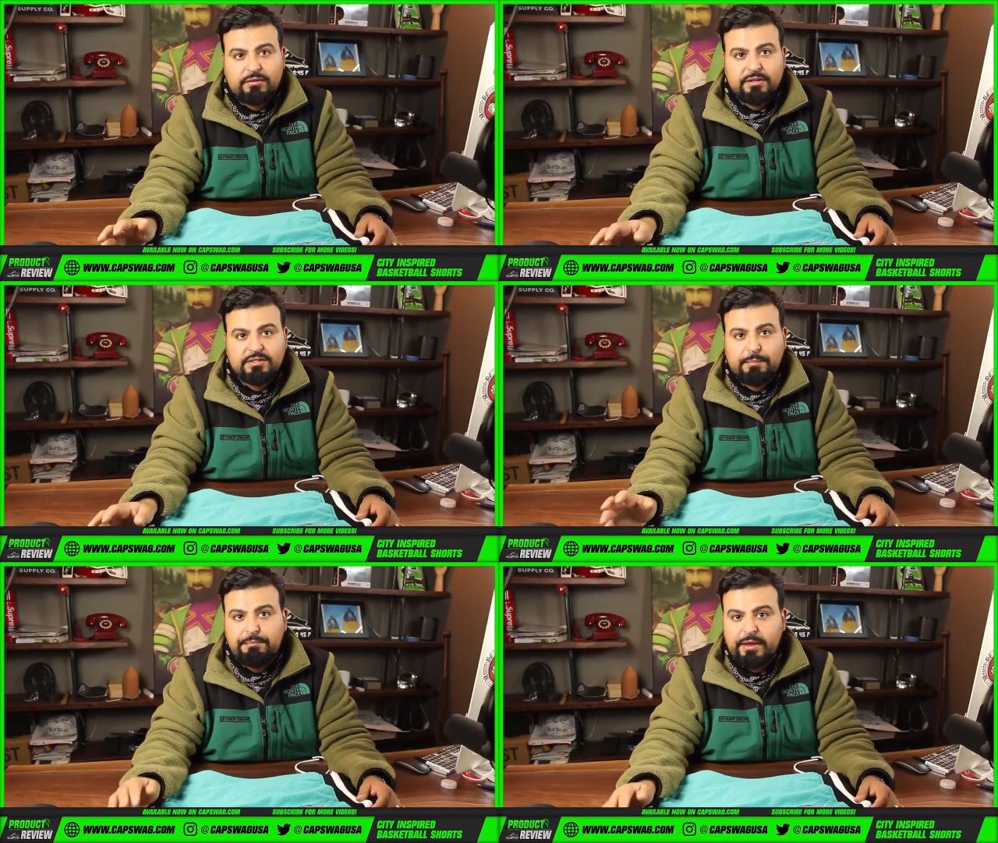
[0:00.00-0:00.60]

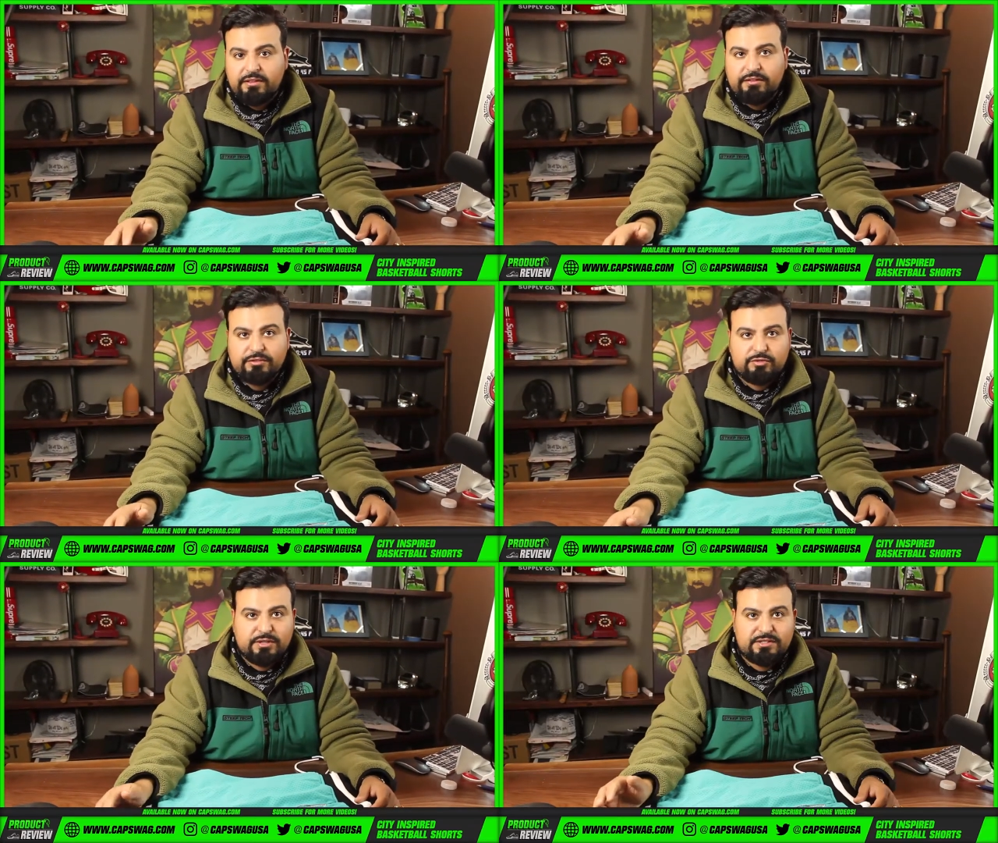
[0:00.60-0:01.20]
there's a big
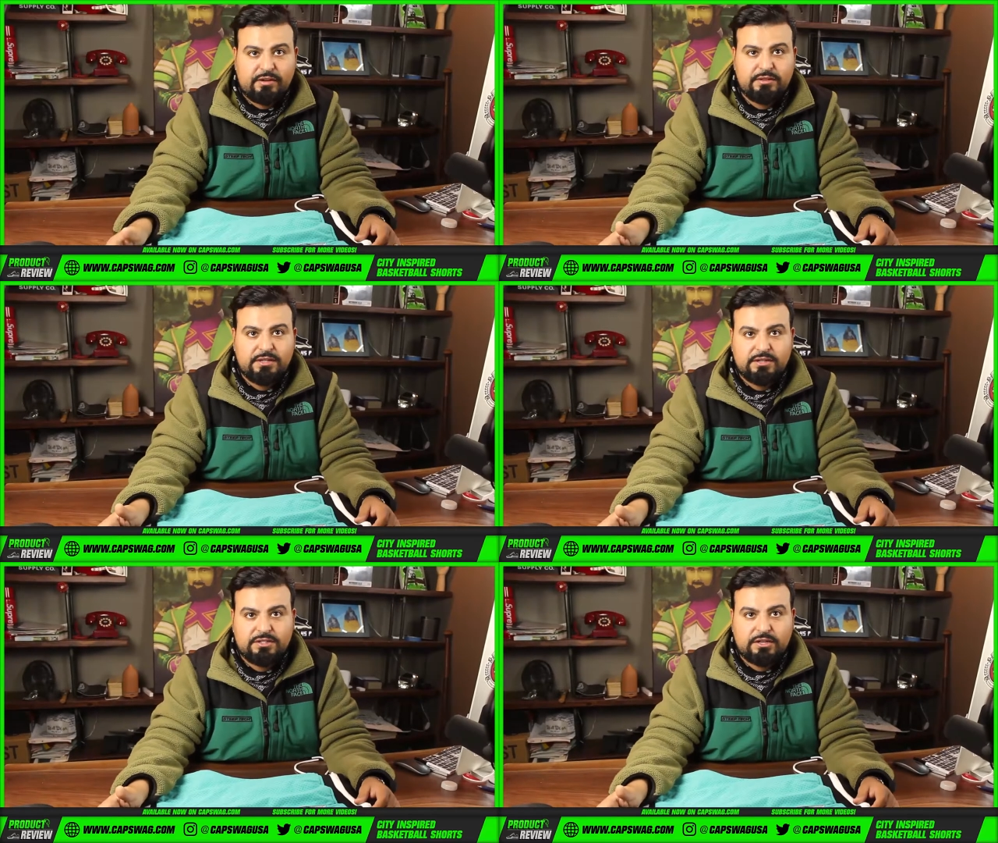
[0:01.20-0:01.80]
difference between a
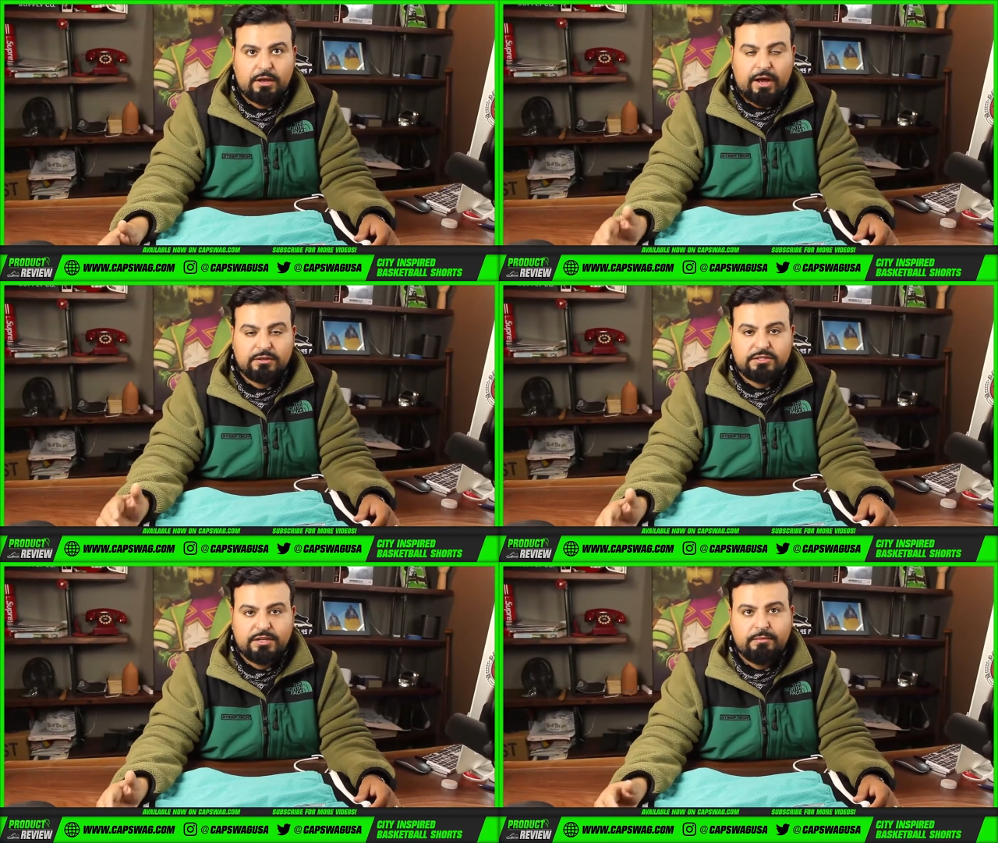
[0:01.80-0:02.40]
17-inch
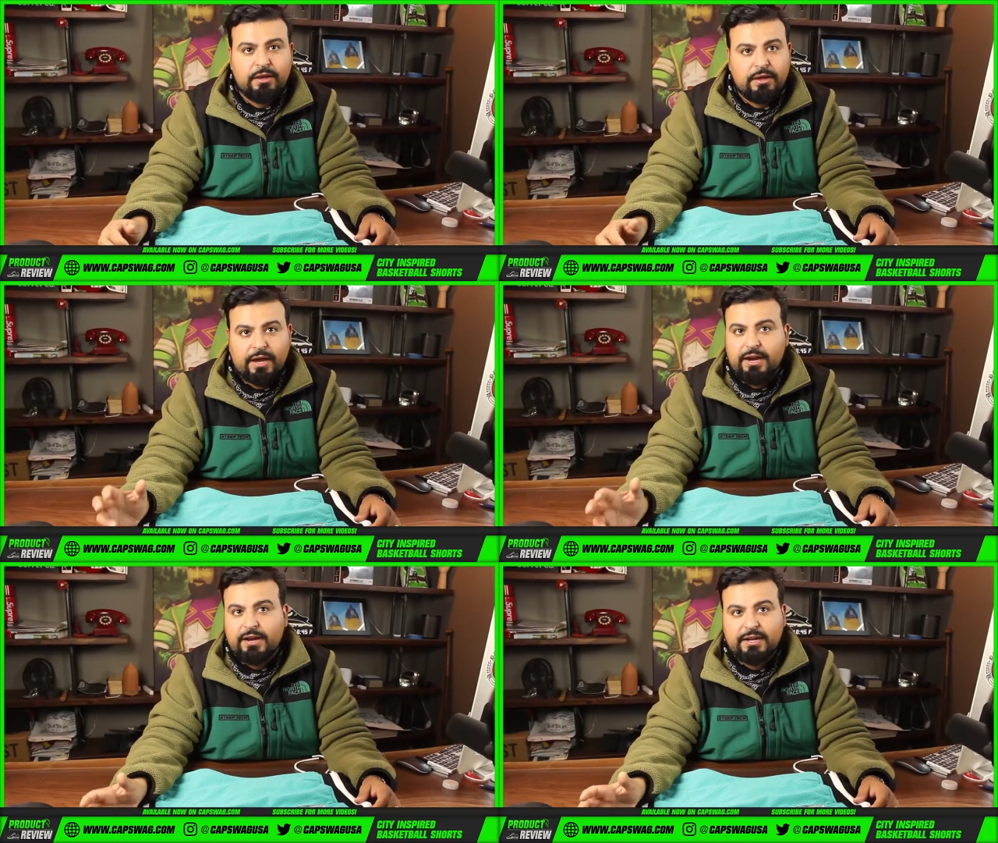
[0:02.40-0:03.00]
outseam
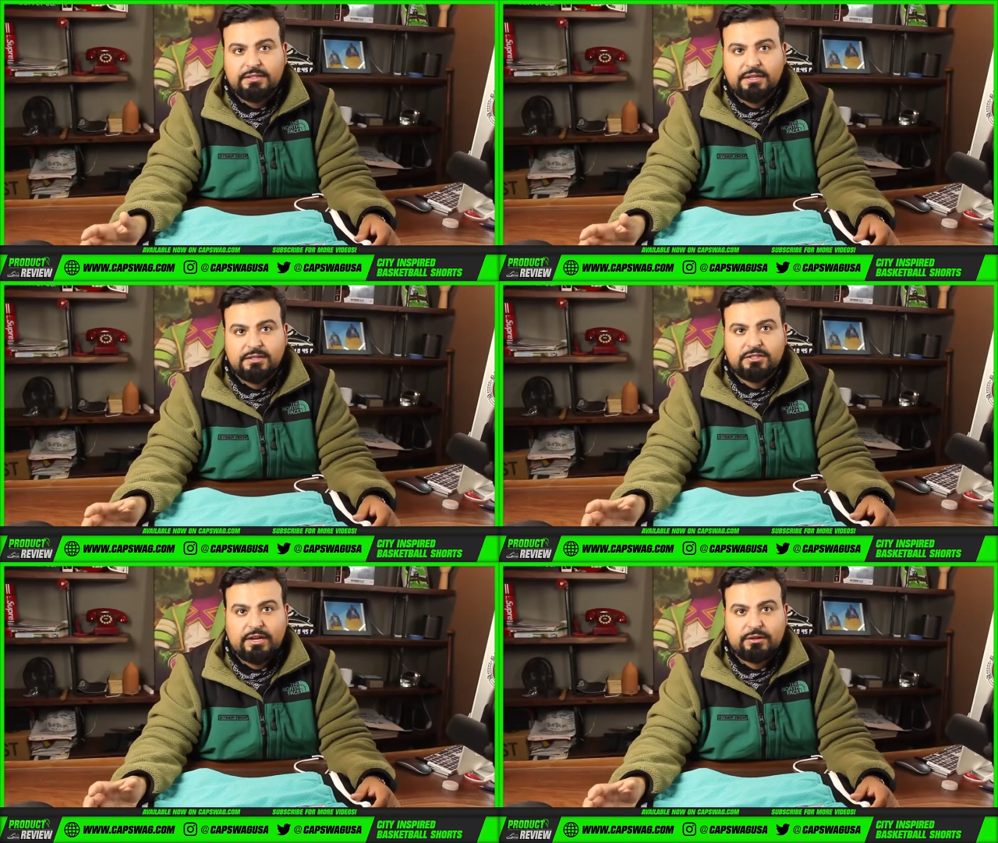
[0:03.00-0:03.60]
and a
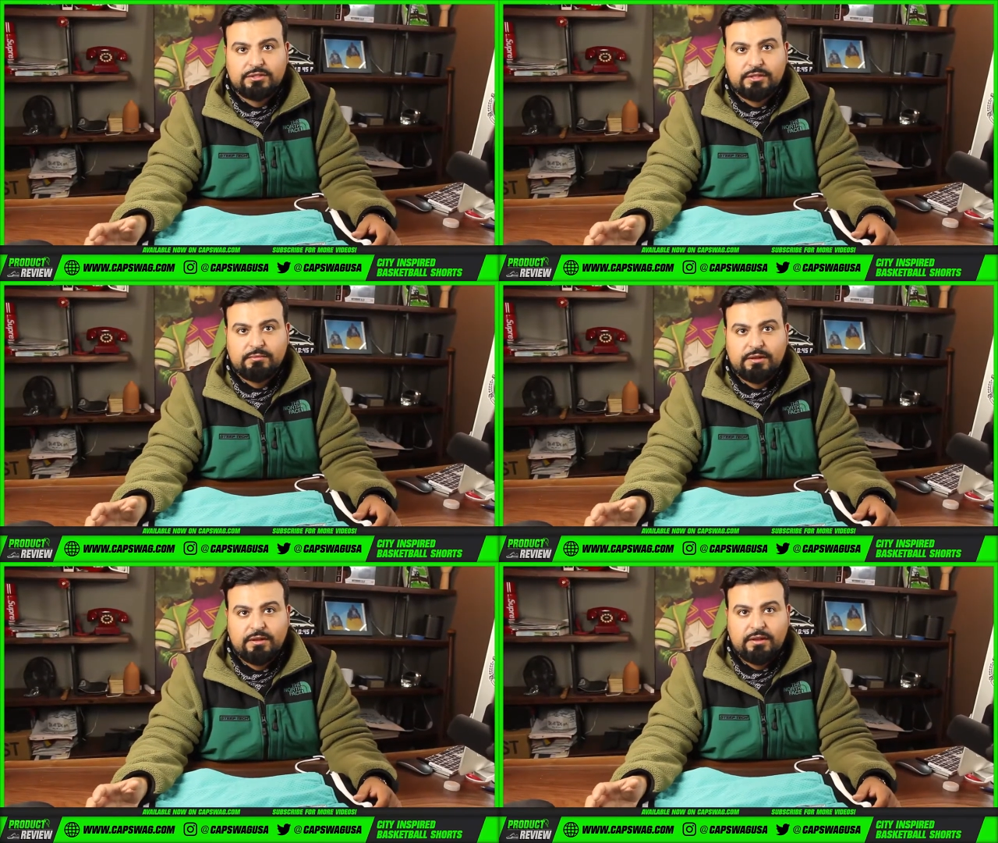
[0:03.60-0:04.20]
19-inch outseam.
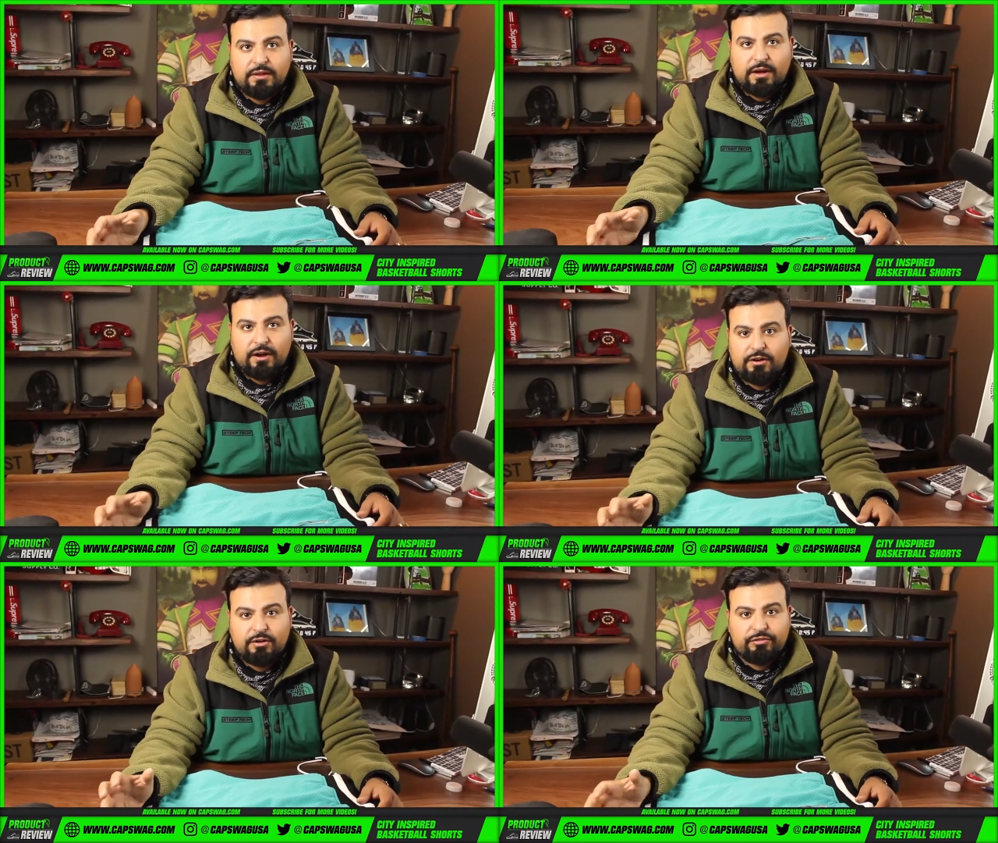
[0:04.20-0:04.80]
I
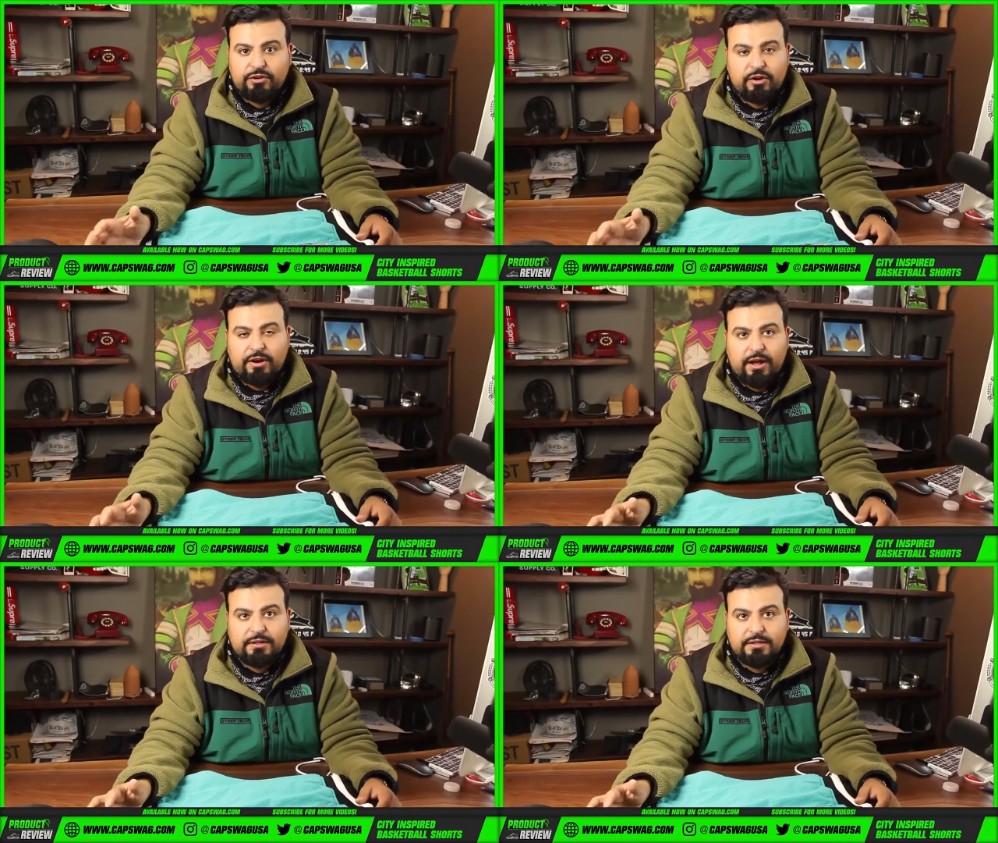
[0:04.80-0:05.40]
don't know if you know or not.